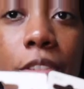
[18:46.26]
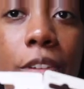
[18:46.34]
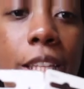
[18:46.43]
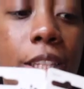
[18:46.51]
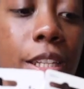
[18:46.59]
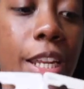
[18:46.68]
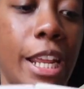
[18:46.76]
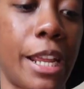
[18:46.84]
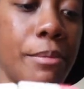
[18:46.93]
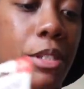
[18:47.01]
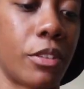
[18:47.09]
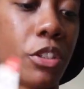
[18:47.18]
to write the
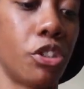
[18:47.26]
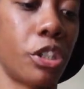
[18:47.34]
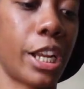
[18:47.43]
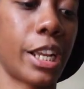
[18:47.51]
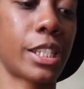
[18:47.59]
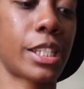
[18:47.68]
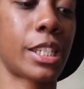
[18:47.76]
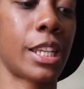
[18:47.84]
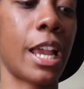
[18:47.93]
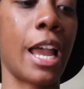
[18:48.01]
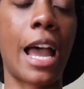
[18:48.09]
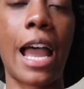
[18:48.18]
names of the drinks.
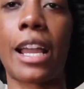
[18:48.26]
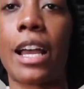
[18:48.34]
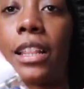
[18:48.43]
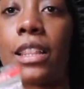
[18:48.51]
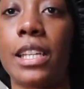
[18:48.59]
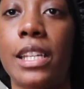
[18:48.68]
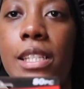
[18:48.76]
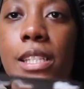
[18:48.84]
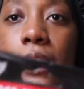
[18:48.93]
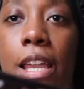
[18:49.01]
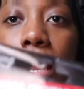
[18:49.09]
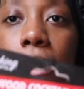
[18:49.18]
I got
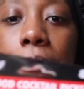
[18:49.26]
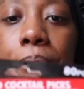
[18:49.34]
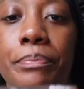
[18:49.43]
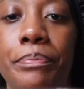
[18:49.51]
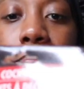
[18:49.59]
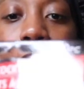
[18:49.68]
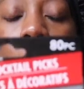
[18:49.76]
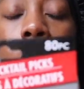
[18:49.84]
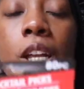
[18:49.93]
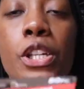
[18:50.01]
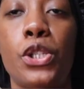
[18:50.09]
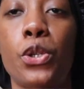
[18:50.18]
these like
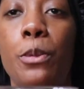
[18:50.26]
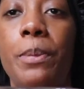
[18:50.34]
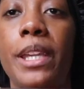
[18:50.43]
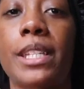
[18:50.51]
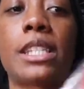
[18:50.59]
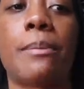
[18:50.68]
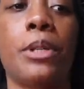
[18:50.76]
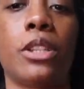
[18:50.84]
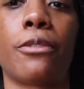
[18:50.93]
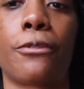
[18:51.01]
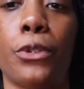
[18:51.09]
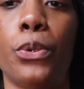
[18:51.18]
toothpicks to put
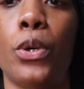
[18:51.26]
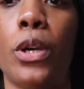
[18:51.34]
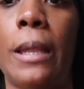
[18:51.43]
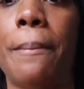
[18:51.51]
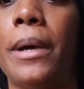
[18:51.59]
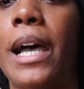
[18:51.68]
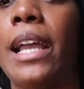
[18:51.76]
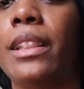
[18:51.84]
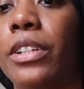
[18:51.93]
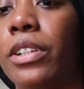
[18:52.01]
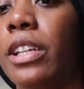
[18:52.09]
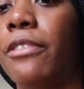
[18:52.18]
the fruit on, but I
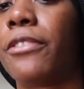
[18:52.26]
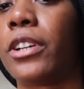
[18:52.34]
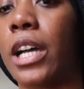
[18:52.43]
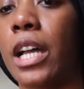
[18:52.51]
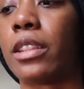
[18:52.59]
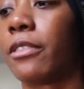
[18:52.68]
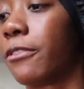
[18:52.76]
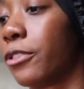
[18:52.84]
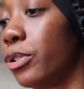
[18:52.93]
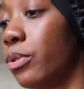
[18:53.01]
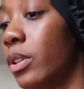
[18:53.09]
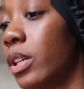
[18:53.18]
literally forgot the
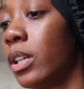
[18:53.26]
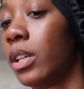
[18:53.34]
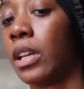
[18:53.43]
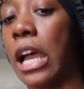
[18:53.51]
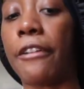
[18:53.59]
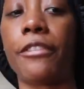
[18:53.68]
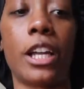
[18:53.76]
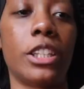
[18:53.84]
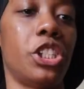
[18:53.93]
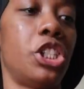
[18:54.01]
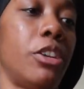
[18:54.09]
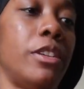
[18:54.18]
fruit. I forgot
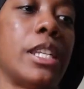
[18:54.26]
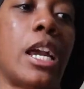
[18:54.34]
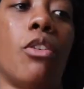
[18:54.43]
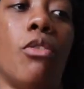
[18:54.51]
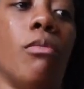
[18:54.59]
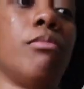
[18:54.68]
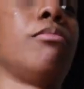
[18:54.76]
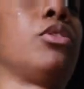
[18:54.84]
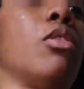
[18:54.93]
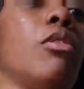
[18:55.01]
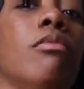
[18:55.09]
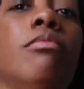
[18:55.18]
the cherries at home,
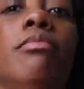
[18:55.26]
so